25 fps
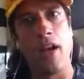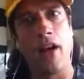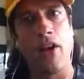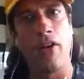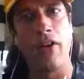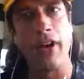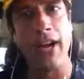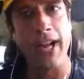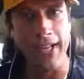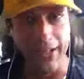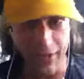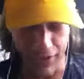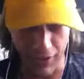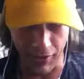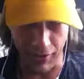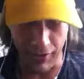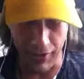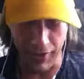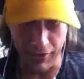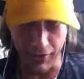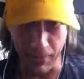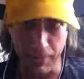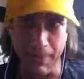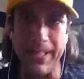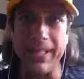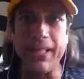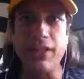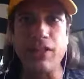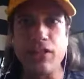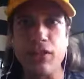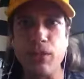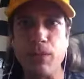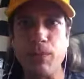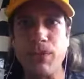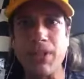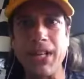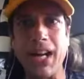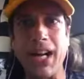All right, it's Chris from Indy
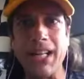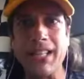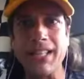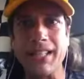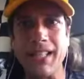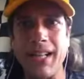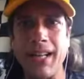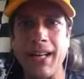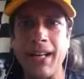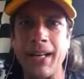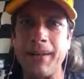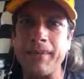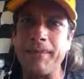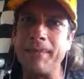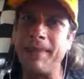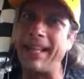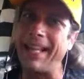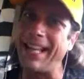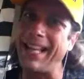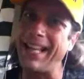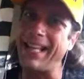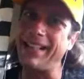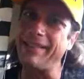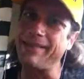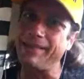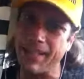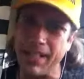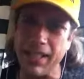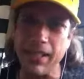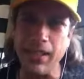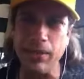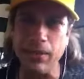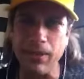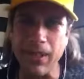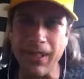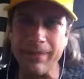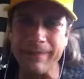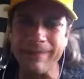Soup dot com, and you
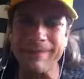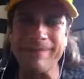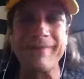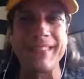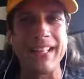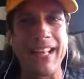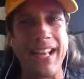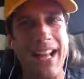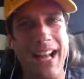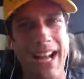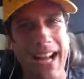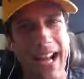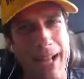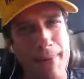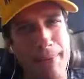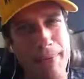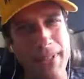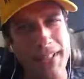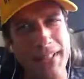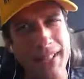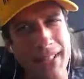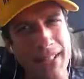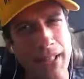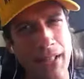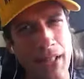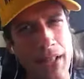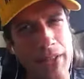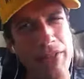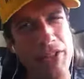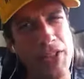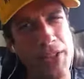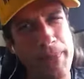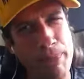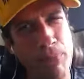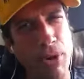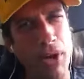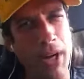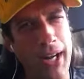know what? I missed the
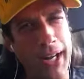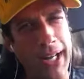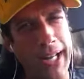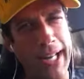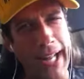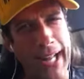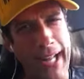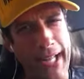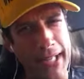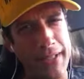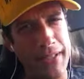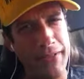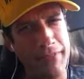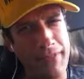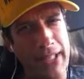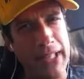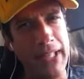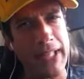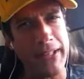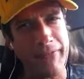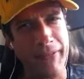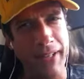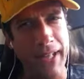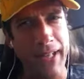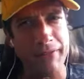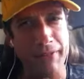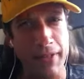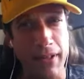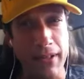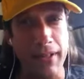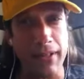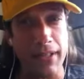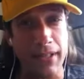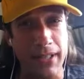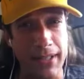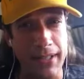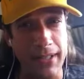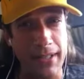television broadcast of the Indy five
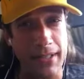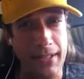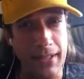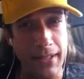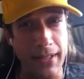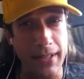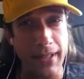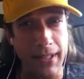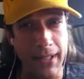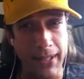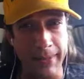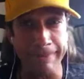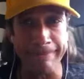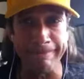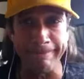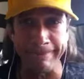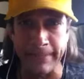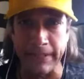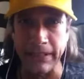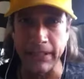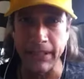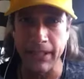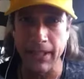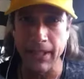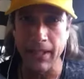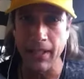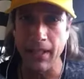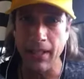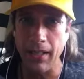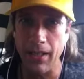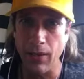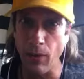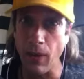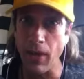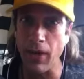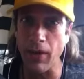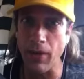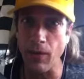hundred on Sunday.
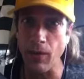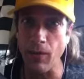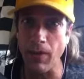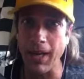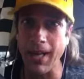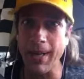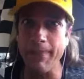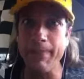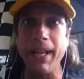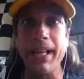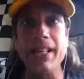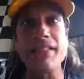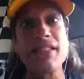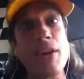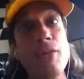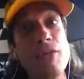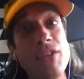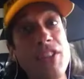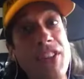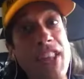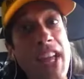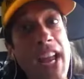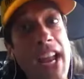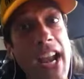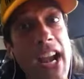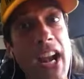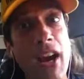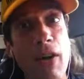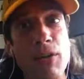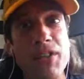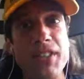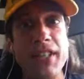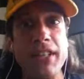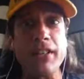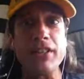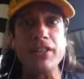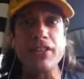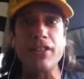You want to know why? Because I was there. I
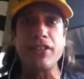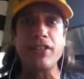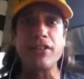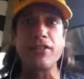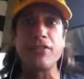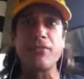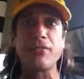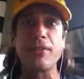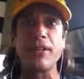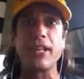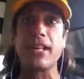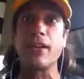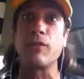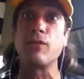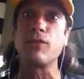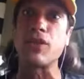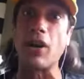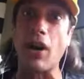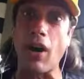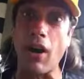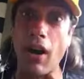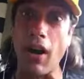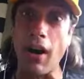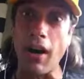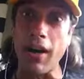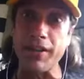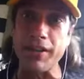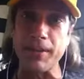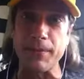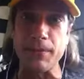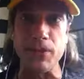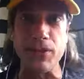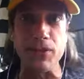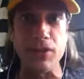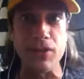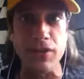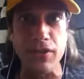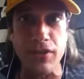was there in turn three. It was awesome.
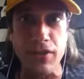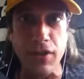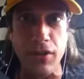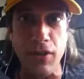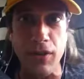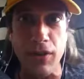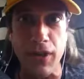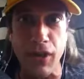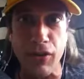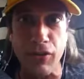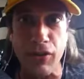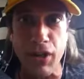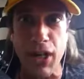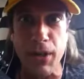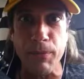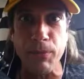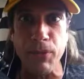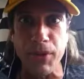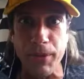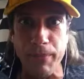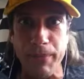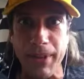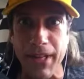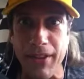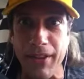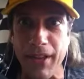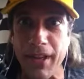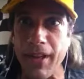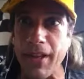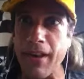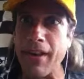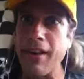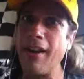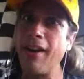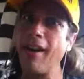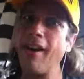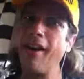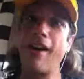It was so incredible to be
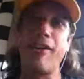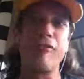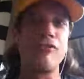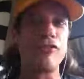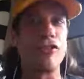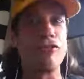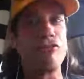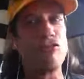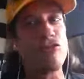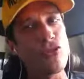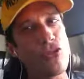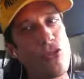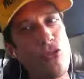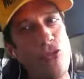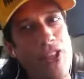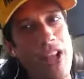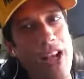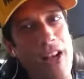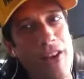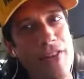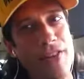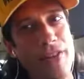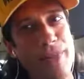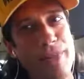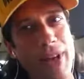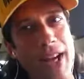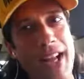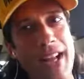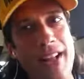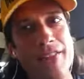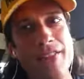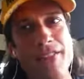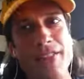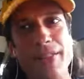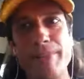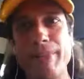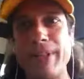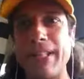there. I drove two thousand
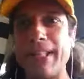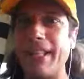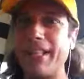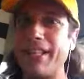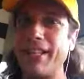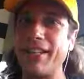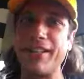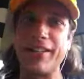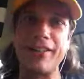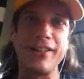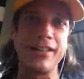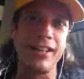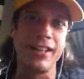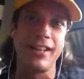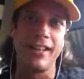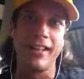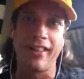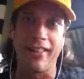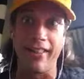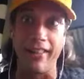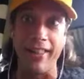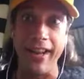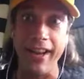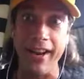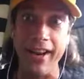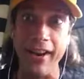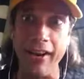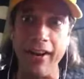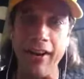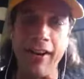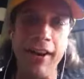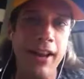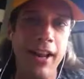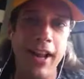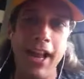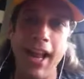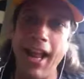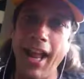miles to be here, there,
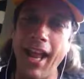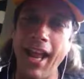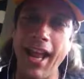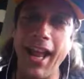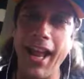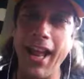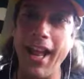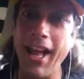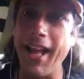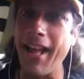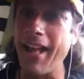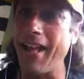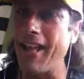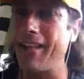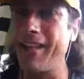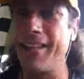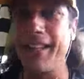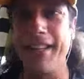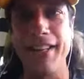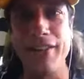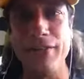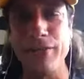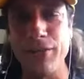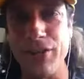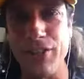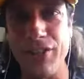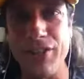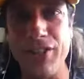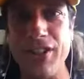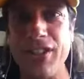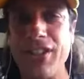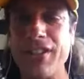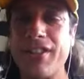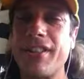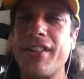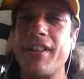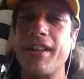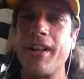and it was
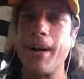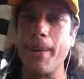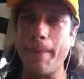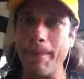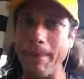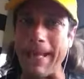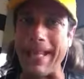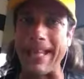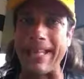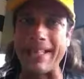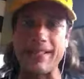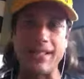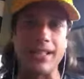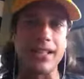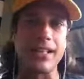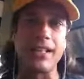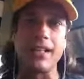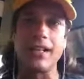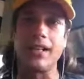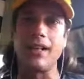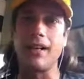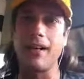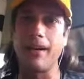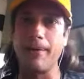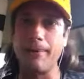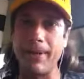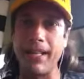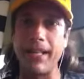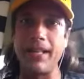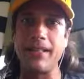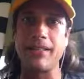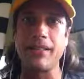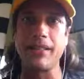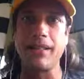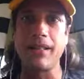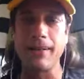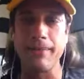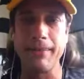just amazing.
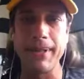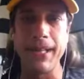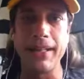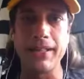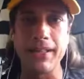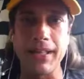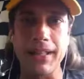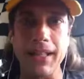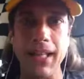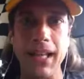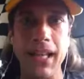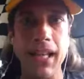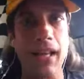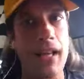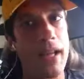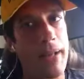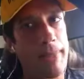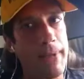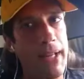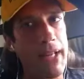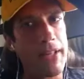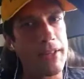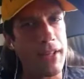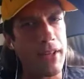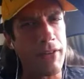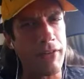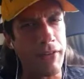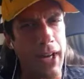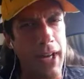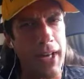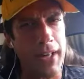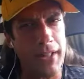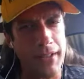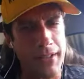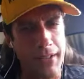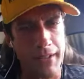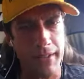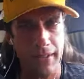Amazing, amazing day. Amazing
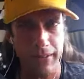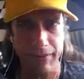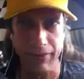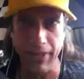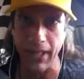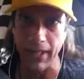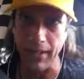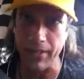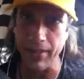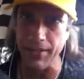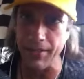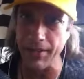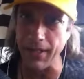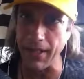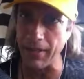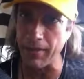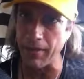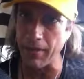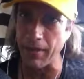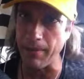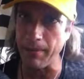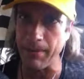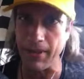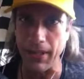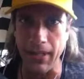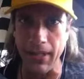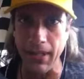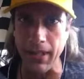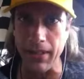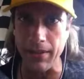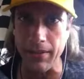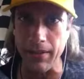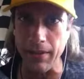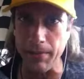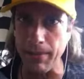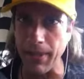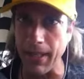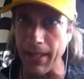race, if I can use that term and not get
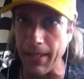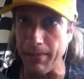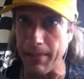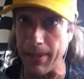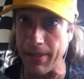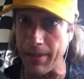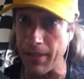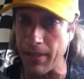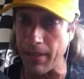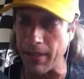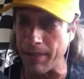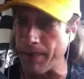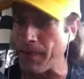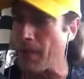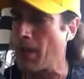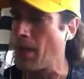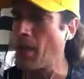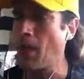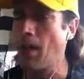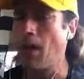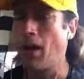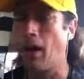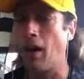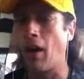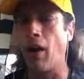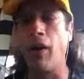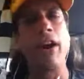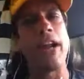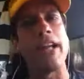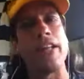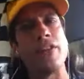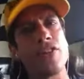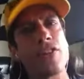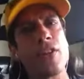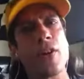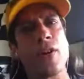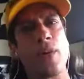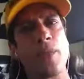sued by A B C. All
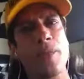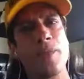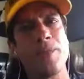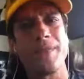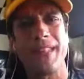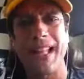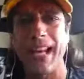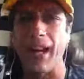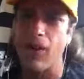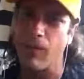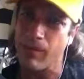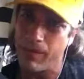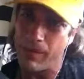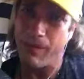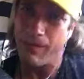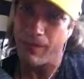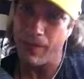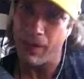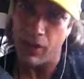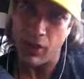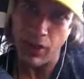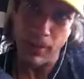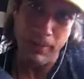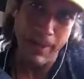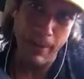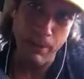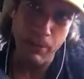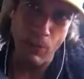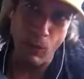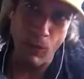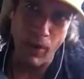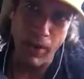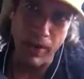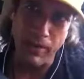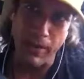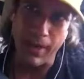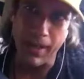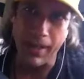right, so now you may be
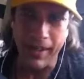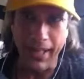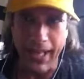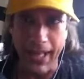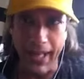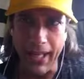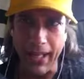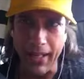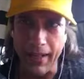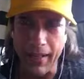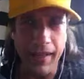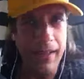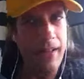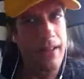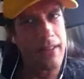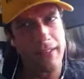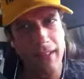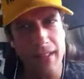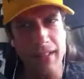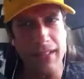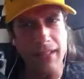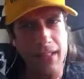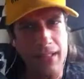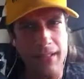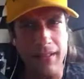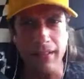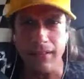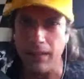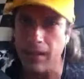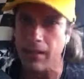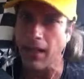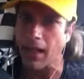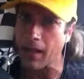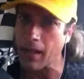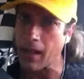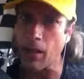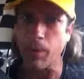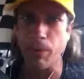wondering, hey, this doesn't
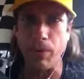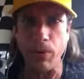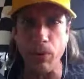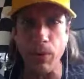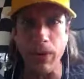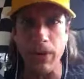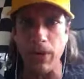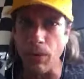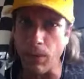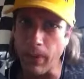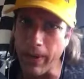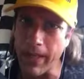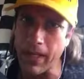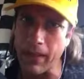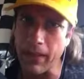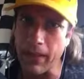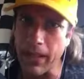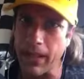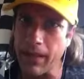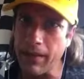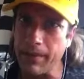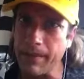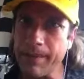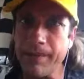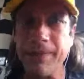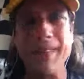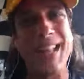look like Open Wheel Weekly.